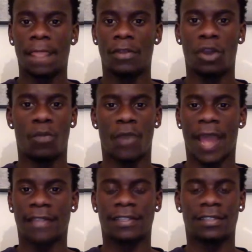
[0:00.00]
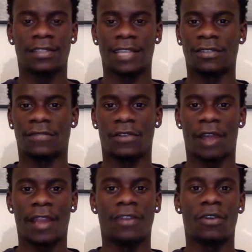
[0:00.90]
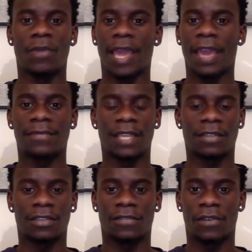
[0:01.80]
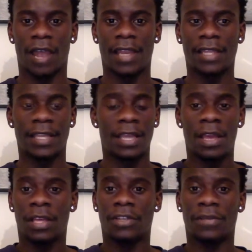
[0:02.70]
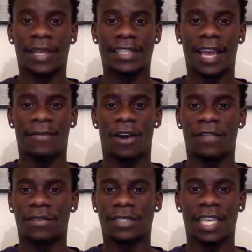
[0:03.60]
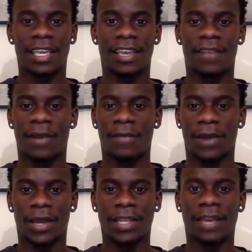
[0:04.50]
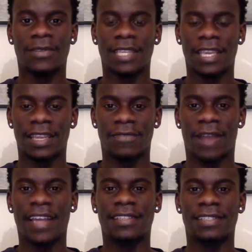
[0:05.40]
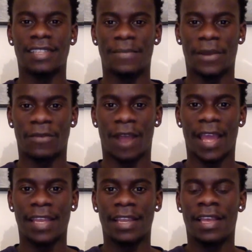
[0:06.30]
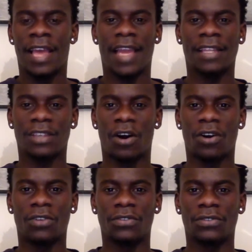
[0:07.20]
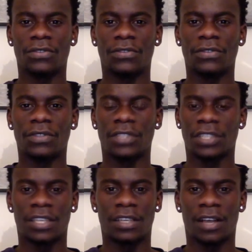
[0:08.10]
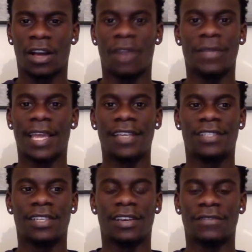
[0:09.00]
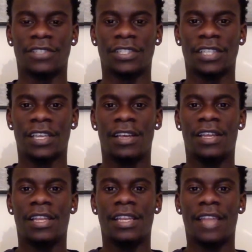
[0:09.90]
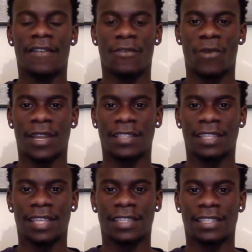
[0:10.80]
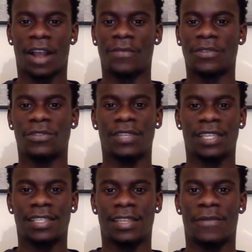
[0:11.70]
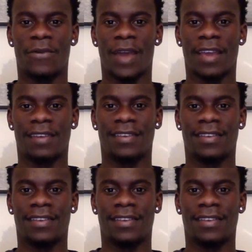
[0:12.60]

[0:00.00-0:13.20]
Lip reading: No practices I took for granted, no games I took for granted. During my time off, I was taking care of my body, I was eating right, sleeping right, and it's all just a culmination of just never wanting to let this opportunity slip away.